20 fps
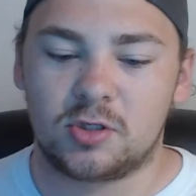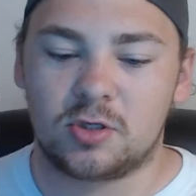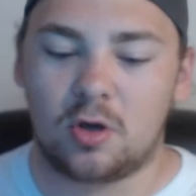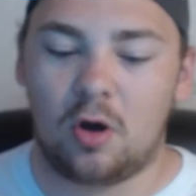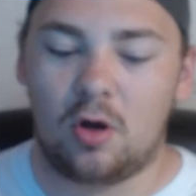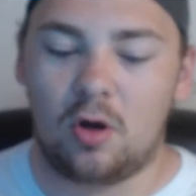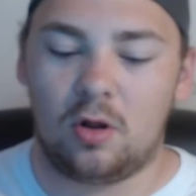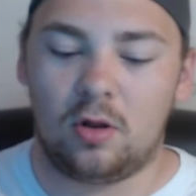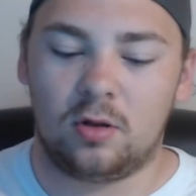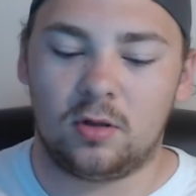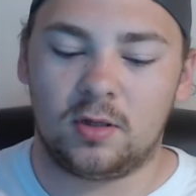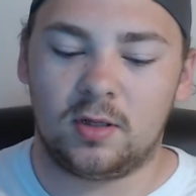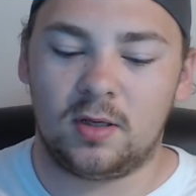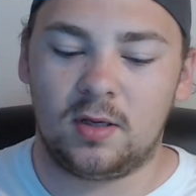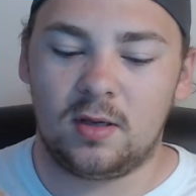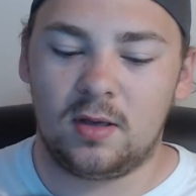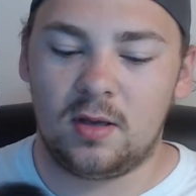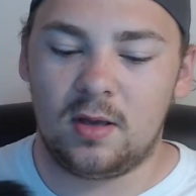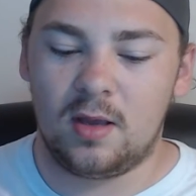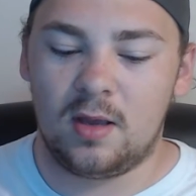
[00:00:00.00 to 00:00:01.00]
called
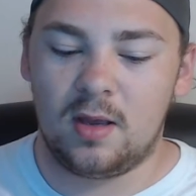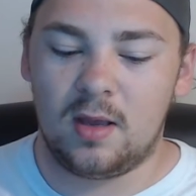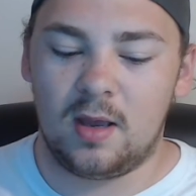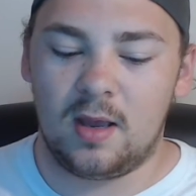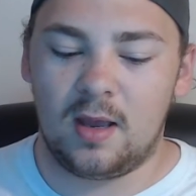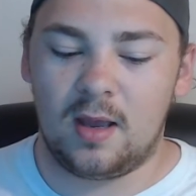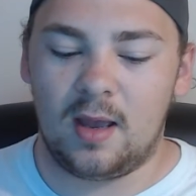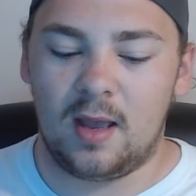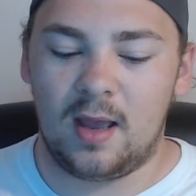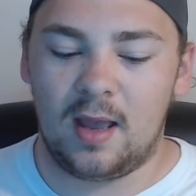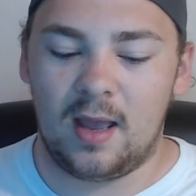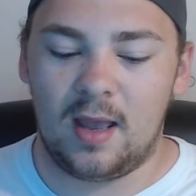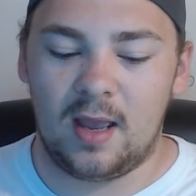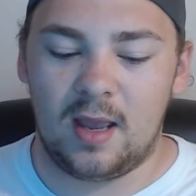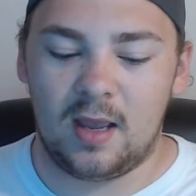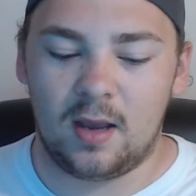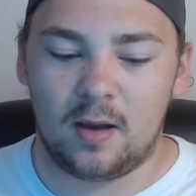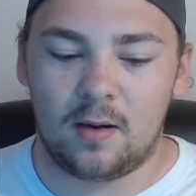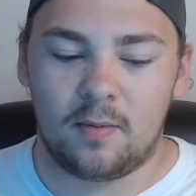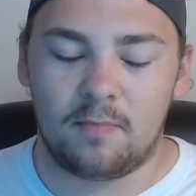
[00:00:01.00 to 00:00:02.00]

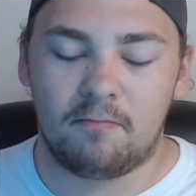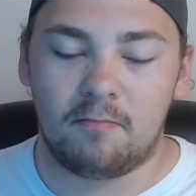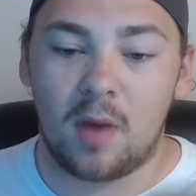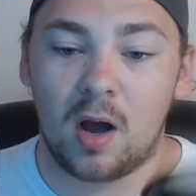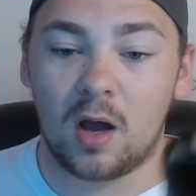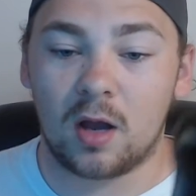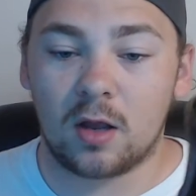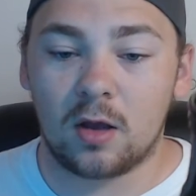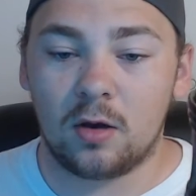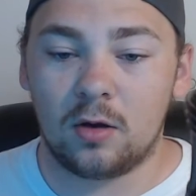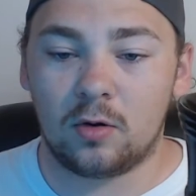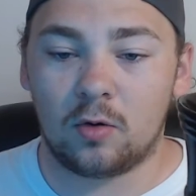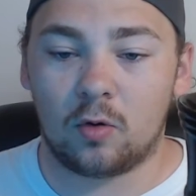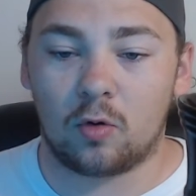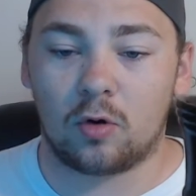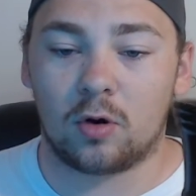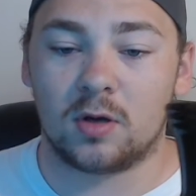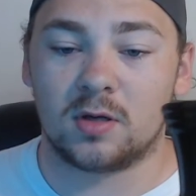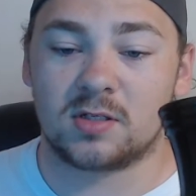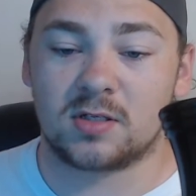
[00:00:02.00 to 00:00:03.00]
a mug
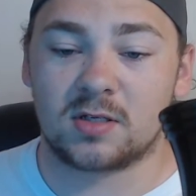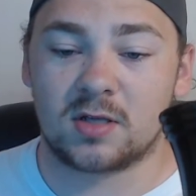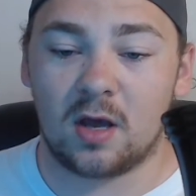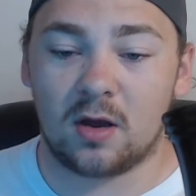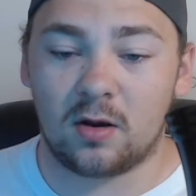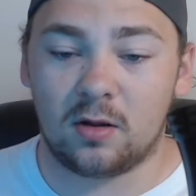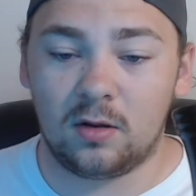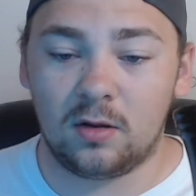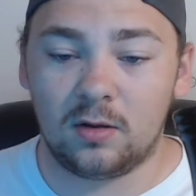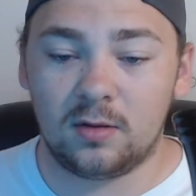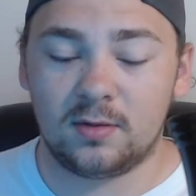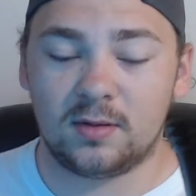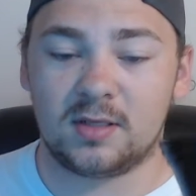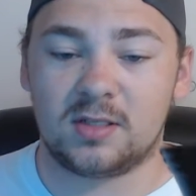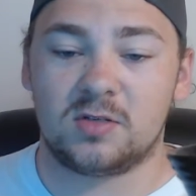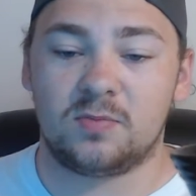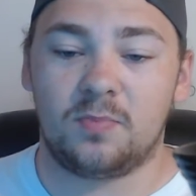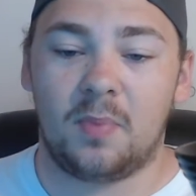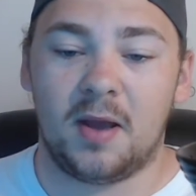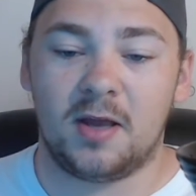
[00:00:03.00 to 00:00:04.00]
or a scuttle. This
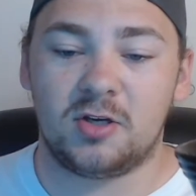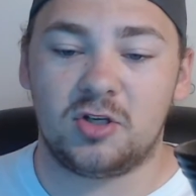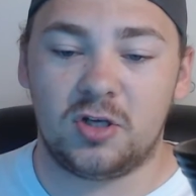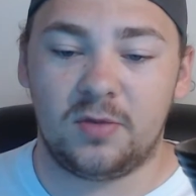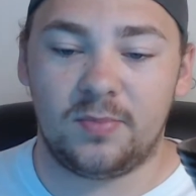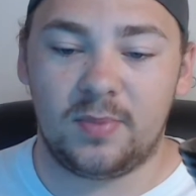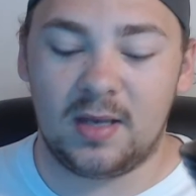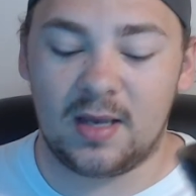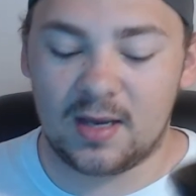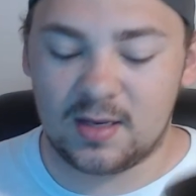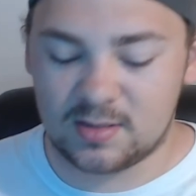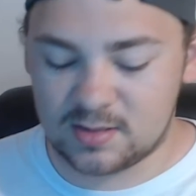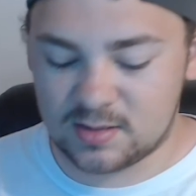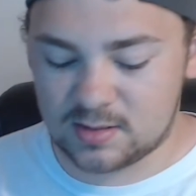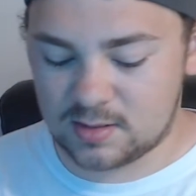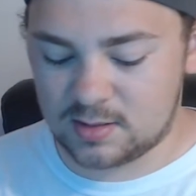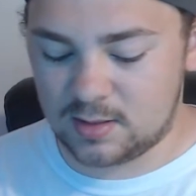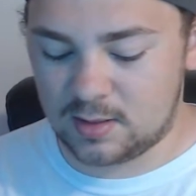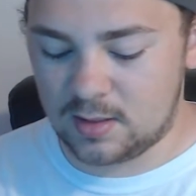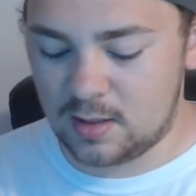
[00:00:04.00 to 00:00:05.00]
is by GBS.